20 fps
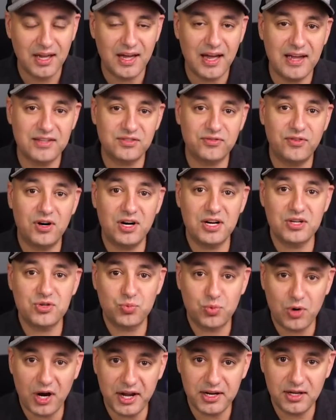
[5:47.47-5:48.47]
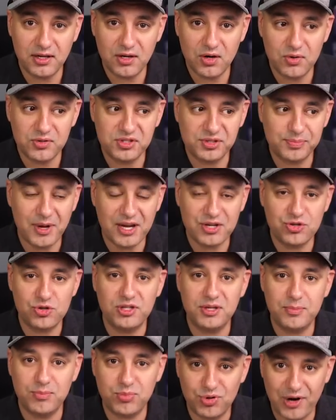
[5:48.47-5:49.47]
as far as writing goes,
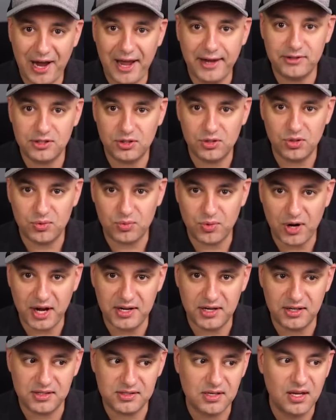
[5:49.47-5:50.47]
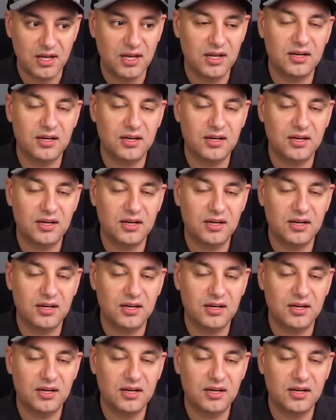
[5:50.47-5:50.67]
especially practical writings,